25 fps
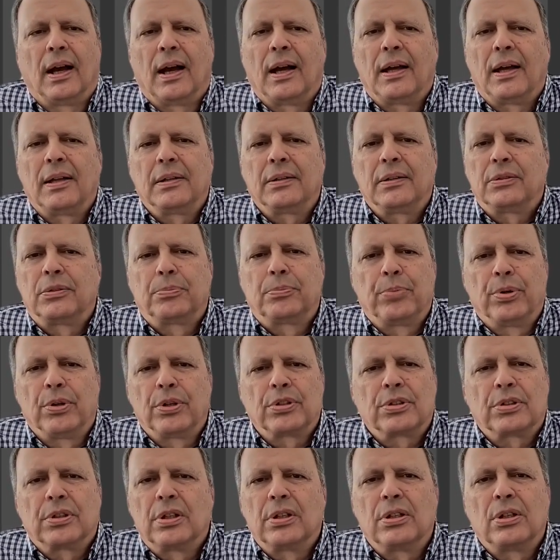I
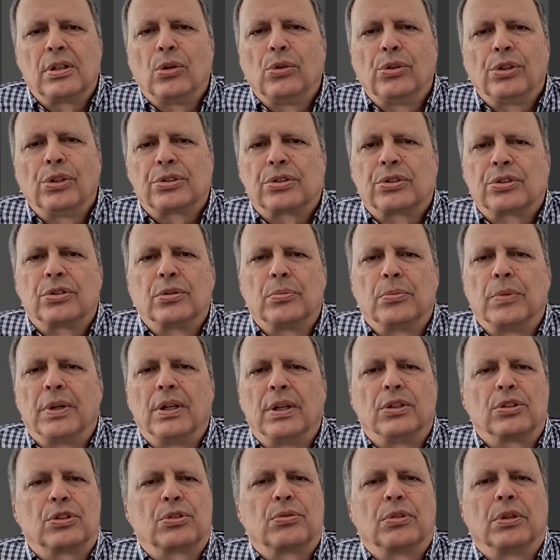personally don't listen to
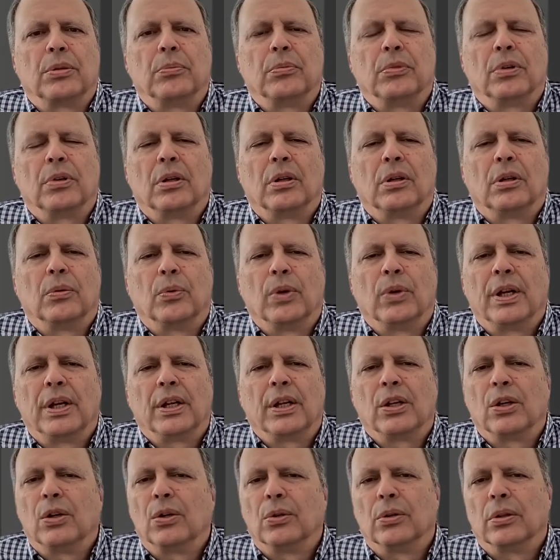mainstream uh,
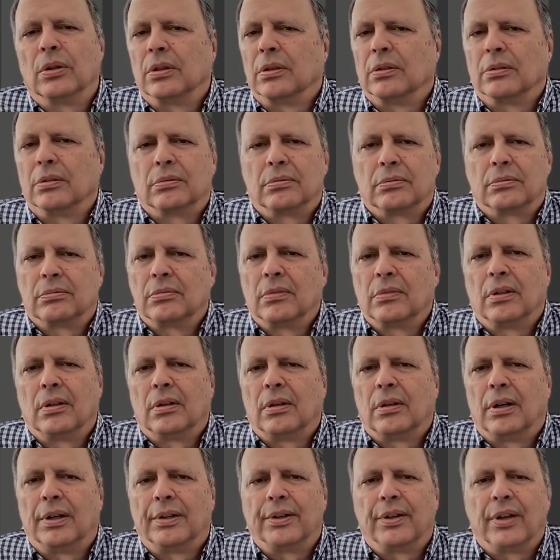radio or
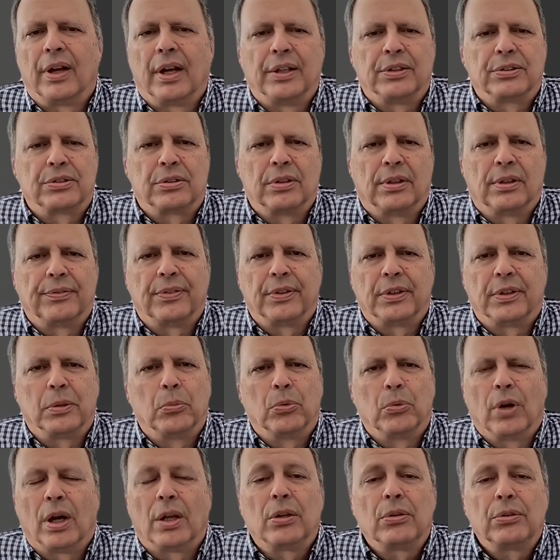online stuff
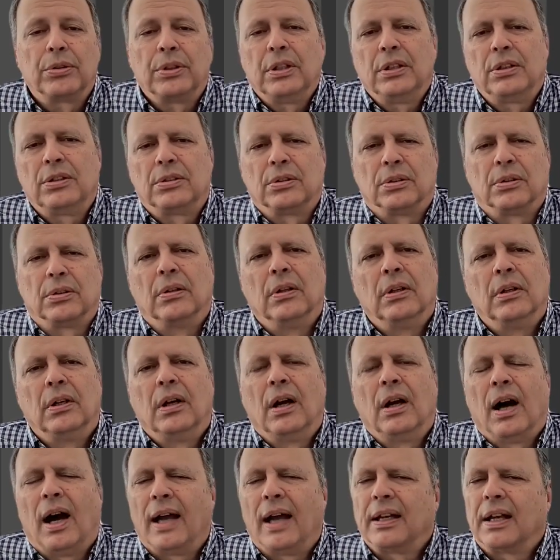anymore. I don't need to.
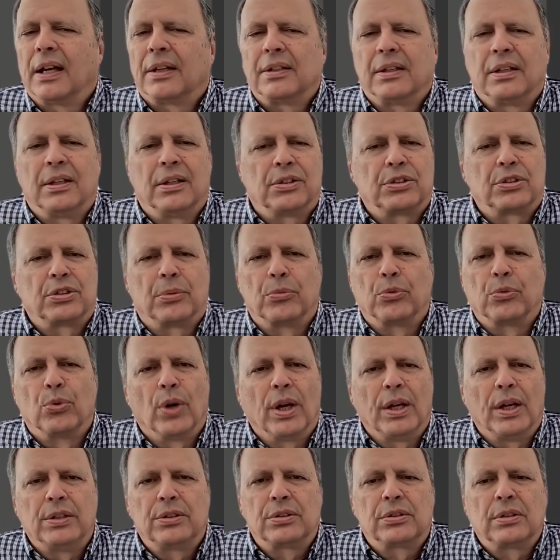I get to hear some
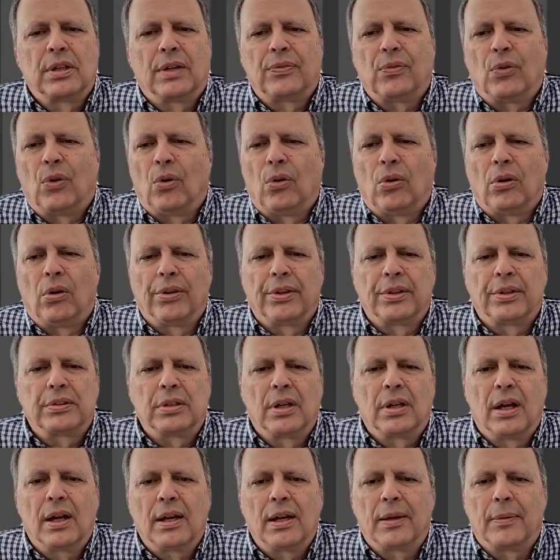great stuff all the
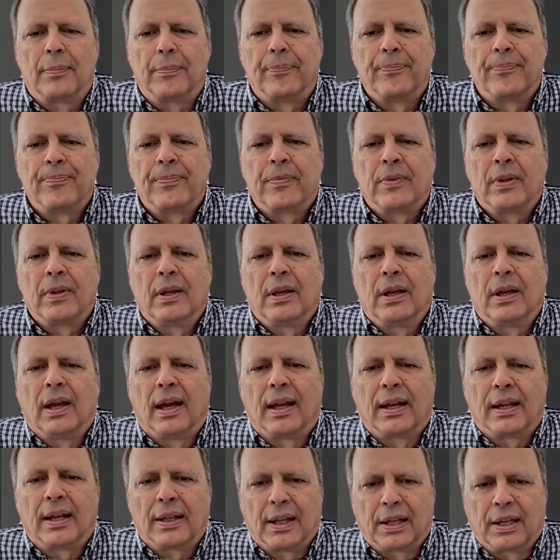time.
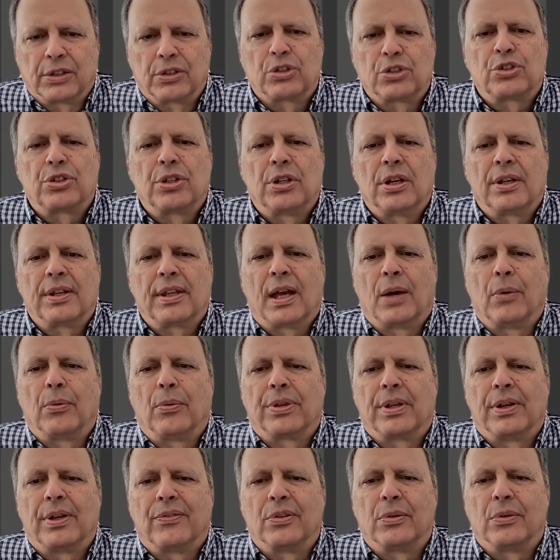And I like to share that
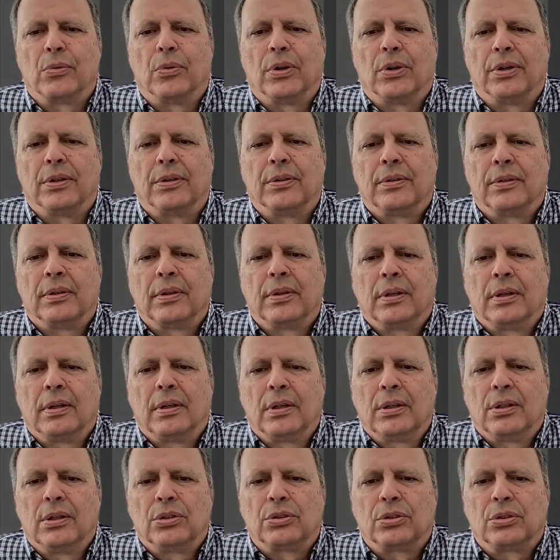with everyone.
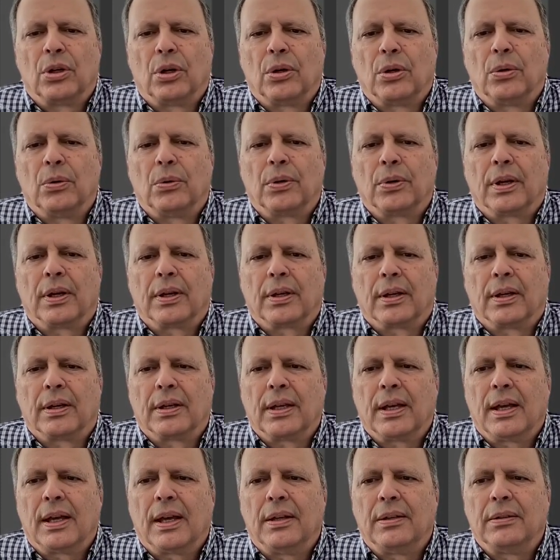So
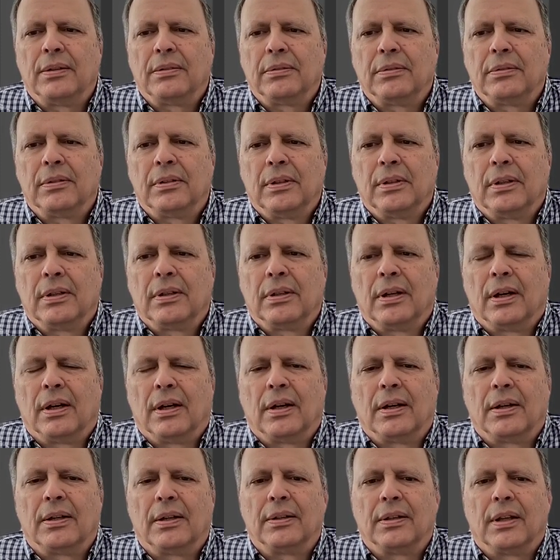again,
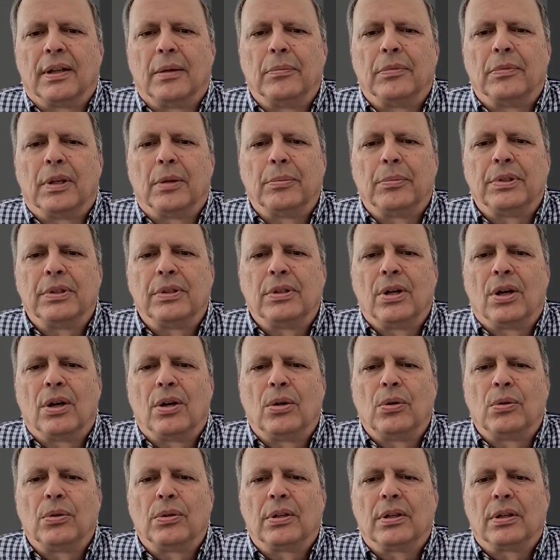uh, let, let me
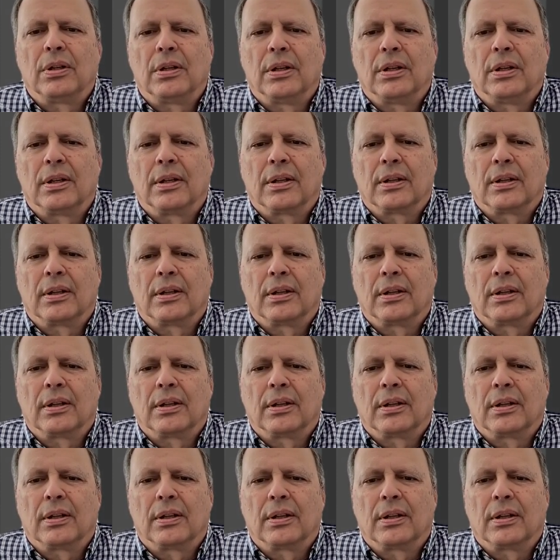know.